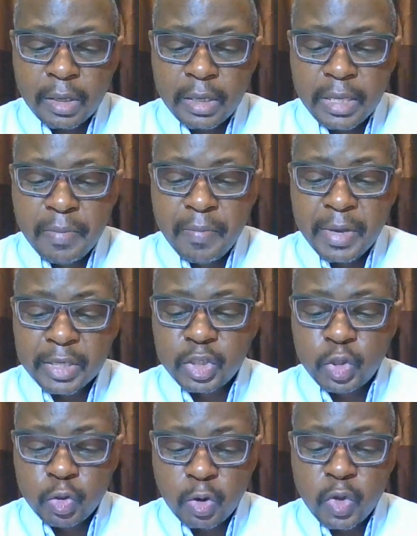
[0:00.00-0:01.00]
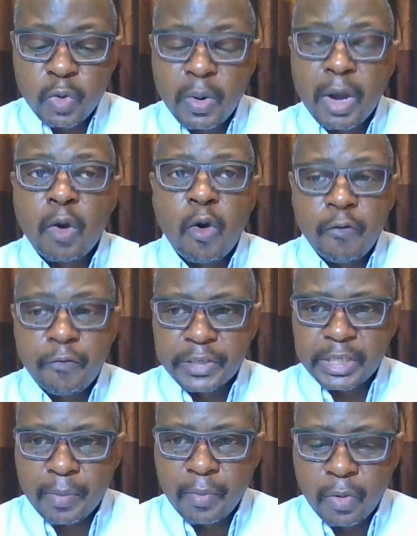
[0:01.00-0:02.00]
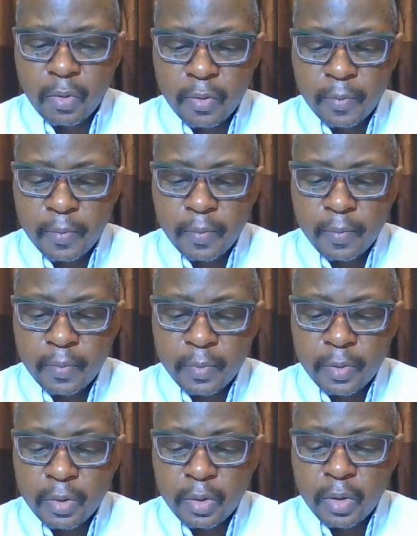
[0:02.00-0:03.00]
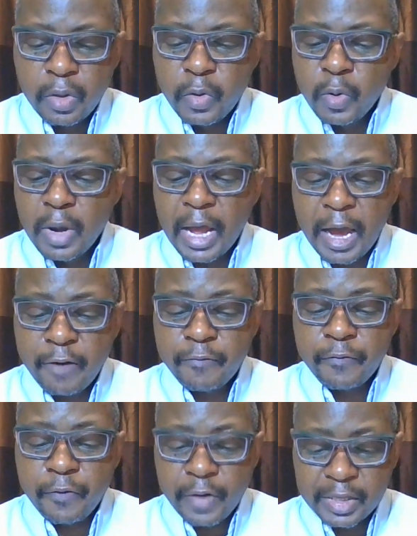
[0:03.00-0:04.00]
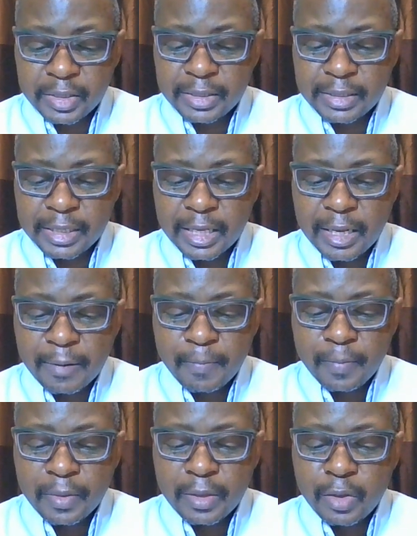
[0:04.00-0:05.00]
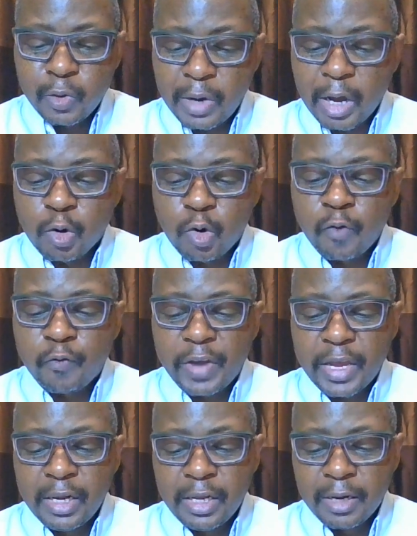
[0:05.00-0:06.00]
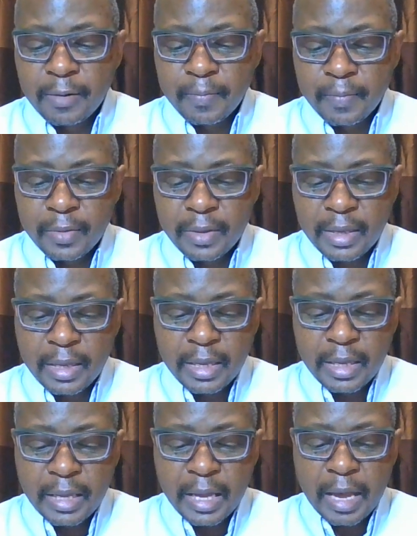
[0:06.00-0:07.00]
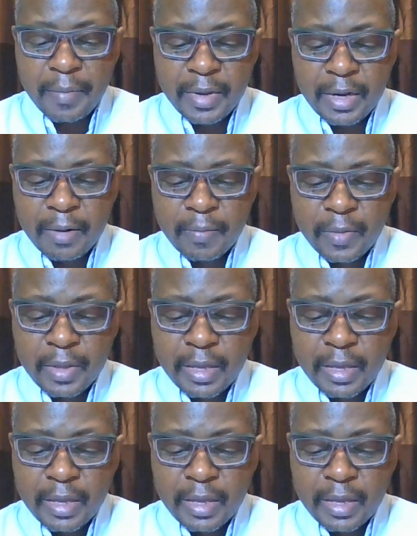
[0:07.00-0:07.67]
he makes sure you are comfortable. You'll have friends you can confide in. I mean,